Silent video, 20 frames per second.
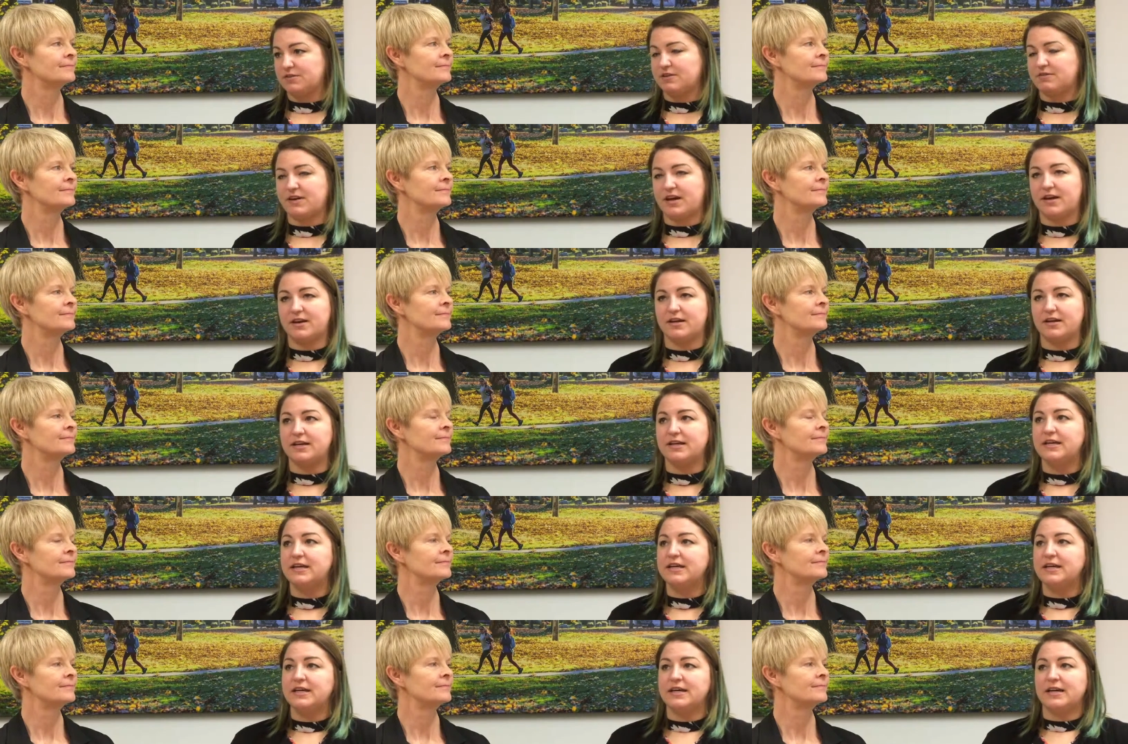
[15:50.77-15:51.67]
Speaker 1: They've had
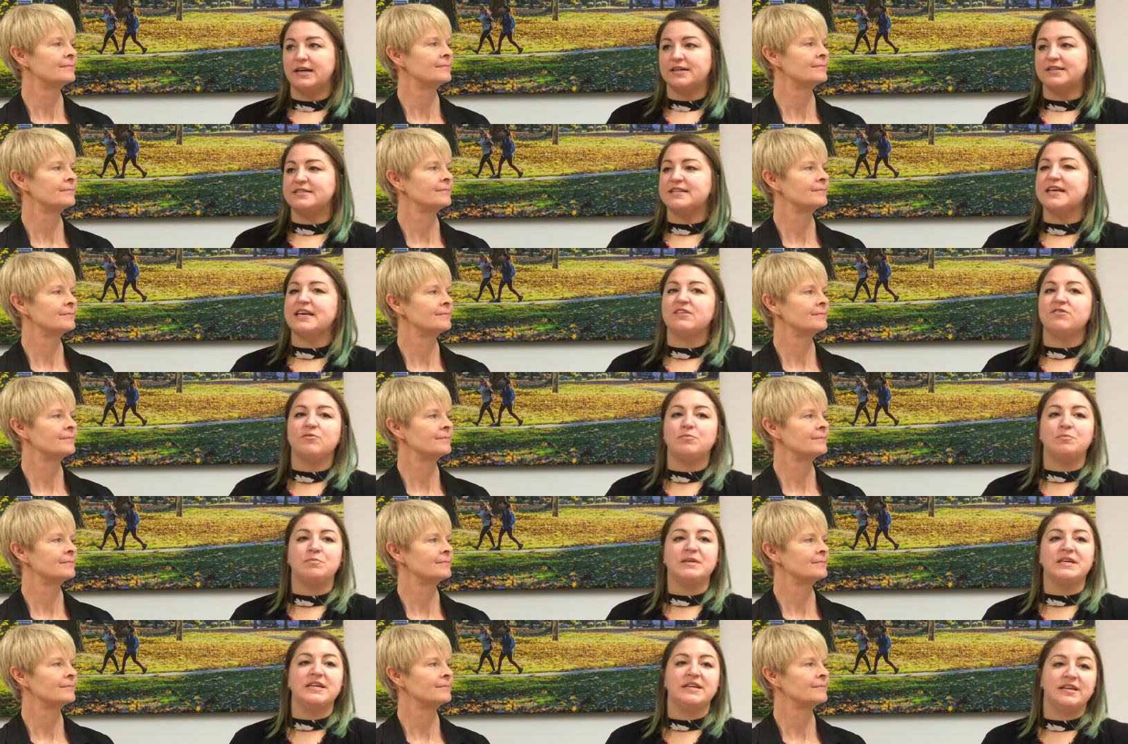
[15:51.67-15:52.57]
a, a day
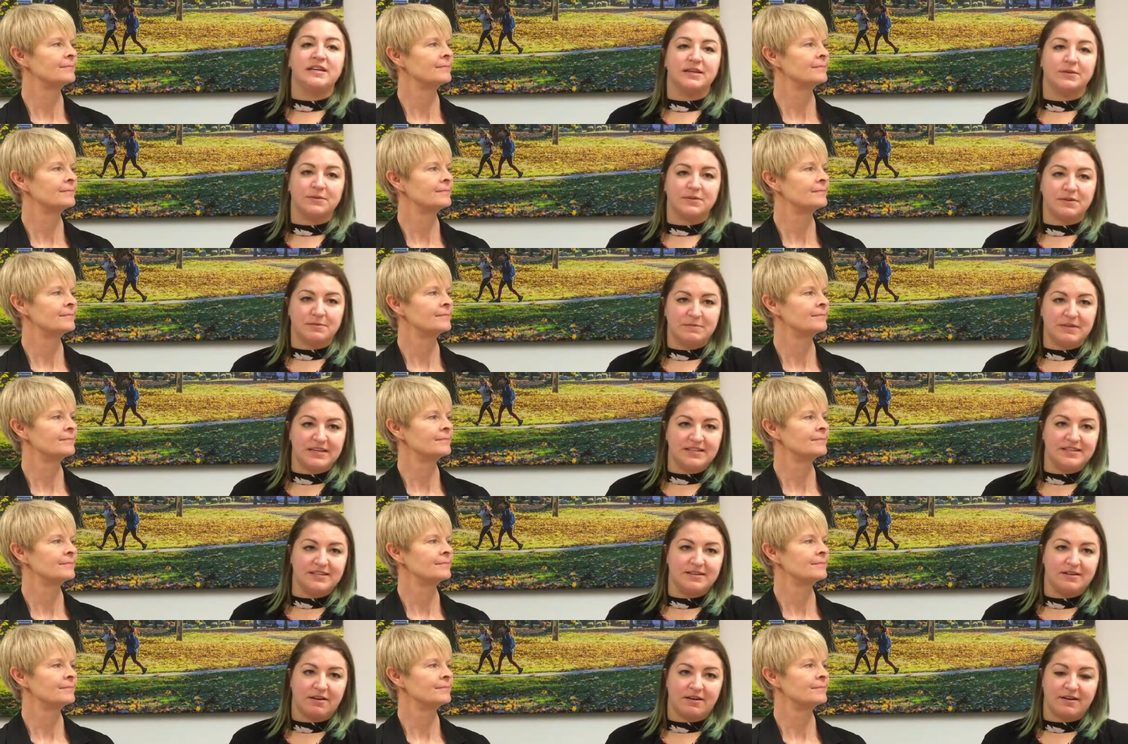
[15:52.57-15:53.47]
of beading with a
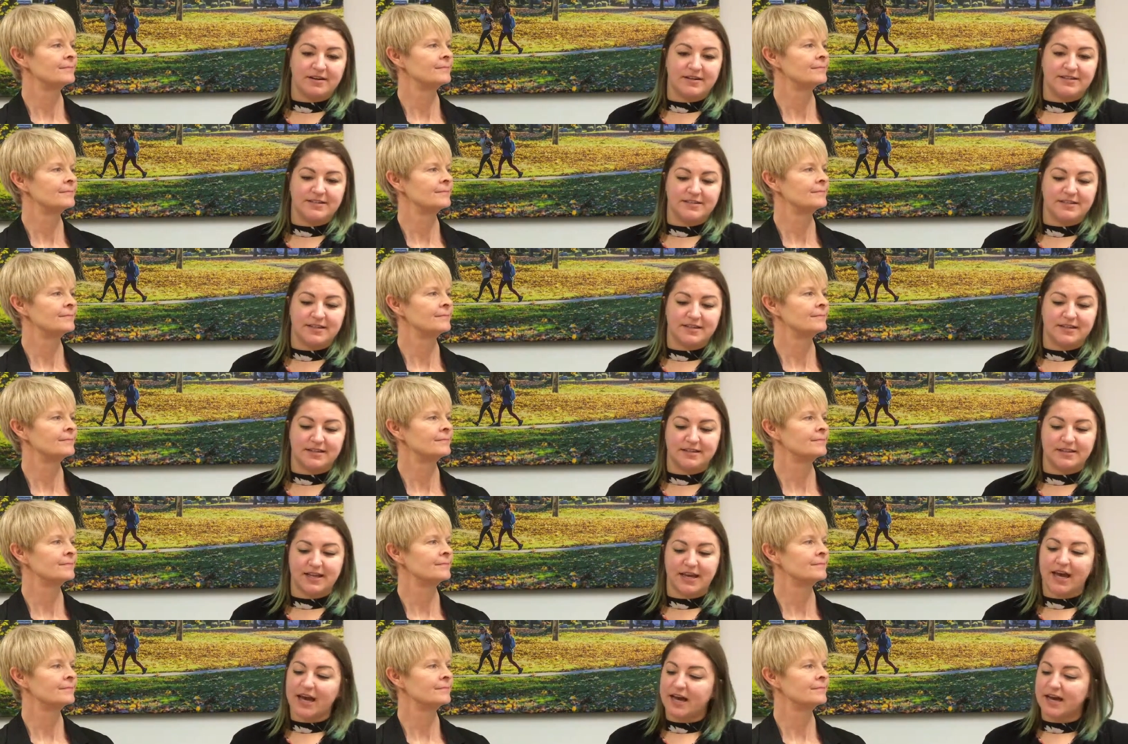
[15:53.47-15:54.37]
Metis artisan,
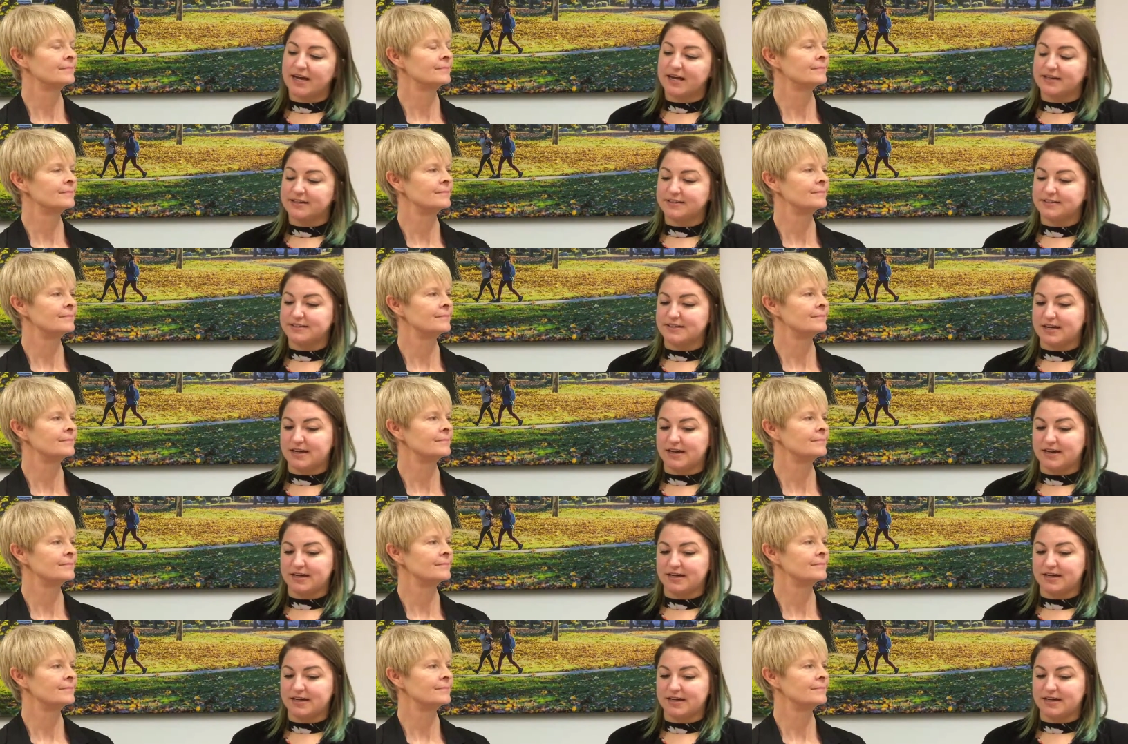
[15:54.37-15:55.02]
they had